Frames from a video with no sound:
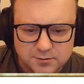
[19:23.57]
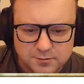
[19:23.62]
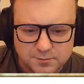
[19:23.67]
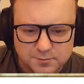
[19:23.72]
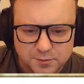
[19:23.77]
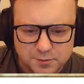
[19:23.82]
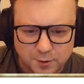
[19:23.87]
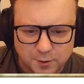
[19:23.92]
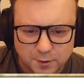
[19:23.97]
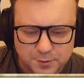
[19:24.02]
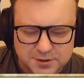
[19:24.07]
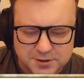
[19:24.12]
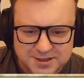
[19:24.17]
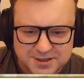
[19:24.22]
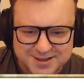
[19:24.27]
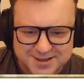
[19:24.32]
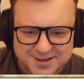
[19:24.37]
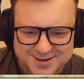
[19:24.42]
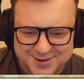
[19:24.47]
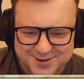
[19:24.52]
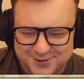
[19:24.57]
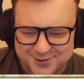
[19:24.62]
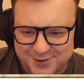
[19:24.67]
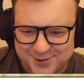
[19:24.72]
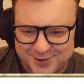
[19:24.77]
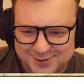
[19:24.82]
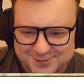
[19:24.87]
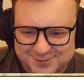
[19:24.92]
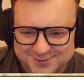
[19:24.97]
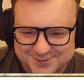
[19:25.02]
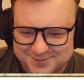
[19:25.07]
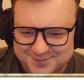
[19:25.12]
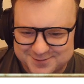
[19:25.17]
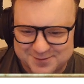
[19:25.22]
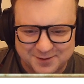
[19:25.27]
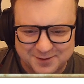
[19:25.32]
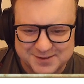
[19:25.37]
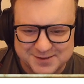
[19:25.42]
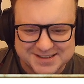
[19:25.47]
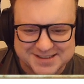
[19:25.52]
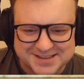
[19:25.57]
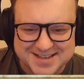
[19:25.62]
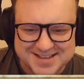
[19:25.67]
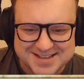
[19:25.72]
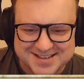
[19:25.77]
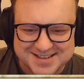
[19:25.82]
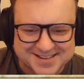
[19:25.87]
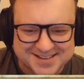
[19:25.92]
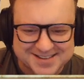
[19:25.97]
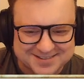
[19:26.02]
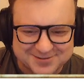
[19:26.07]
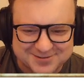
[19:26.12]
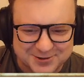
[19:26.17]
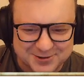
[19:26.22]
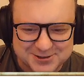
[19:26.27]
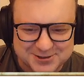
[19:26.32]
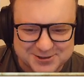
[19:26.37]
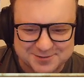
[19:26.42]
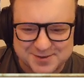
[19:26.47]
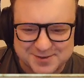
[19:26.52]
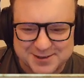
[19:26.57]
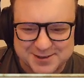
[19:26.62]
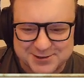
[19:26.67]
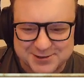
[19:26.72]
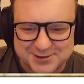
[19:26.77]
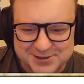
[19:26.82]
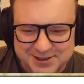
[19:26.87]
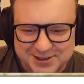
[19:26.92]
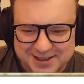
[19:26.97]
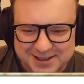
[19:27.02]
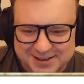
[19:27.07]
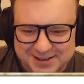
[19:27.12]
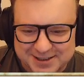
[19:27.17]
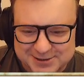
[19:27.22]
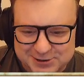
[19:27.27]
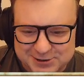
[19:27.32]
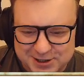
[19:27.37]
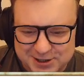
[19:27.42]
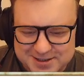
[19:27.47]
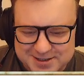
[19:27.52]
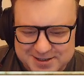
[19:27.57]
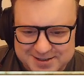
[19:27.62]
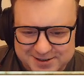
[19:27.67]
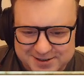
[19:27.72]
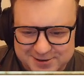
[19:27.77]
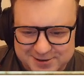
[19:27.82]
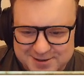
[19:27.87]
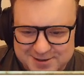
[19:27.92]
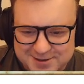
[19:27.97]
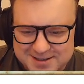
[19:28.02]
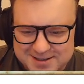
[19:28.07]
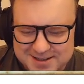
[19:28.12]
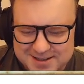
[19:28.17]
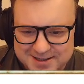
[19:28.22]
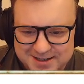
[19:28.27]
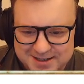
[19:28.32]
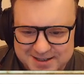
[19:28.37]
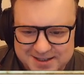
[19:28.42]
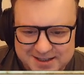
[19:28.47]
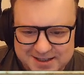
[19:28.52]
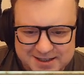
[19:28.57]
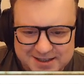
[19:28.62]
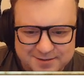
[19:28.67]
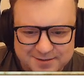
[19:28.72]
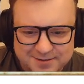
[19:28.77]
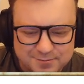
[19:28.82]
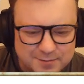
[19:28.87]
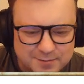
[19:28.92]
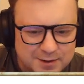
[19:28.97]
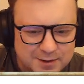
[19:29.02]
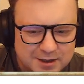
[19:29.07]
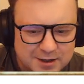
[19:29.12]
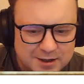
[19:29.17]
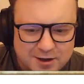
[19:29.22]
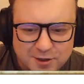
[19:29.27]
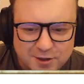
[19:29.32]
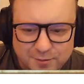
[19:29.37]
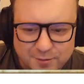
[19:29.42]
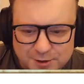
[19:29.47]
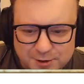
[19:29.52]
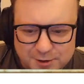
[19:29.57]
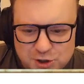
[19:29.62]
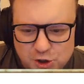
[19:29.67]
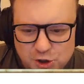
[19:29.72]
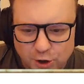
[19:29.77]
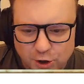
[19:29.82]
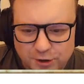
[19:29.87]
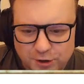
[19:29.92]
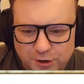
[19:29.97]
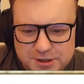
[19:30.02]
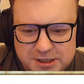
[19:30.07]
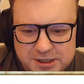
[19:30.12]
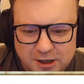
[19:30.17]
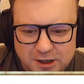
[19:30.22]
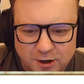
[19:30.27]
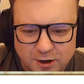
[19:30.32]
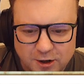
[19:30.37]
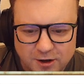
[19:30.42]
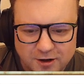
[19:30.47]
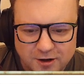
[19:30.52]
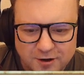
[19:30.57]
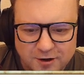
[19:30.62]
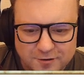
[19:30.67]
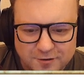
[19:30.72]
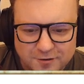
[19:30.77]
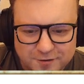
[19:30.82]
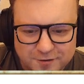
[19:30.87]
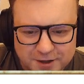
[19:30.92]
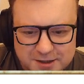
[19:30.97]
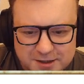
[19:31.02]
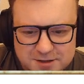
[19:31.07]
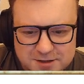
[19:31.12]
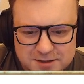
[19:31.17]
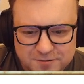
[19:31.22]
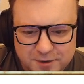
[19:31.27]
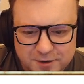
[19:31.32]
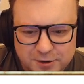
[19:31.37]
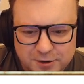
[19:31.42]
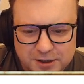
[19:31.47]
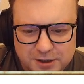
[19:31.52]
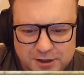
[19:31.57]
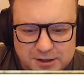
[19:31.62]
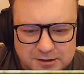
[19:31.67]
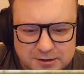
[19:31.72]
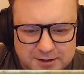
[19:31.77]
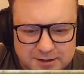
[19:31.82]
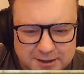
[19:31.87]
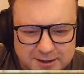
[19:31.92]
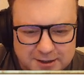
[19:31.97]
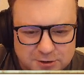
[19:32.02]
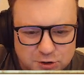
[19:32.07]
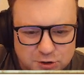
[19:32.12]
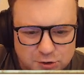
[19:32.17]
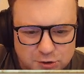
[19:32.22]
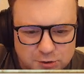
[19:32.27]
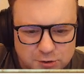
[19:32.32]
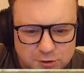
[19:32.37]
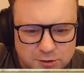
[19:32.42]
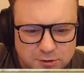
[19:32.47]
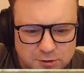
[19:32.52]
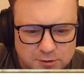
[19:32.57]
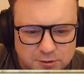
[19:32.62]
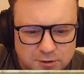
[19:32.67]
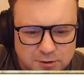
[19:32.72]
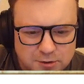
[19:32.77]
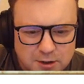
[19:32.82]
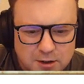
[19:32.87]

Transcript: properties isn't what should be used here. Illustrates is a good synonym. The majority of, that's very natural.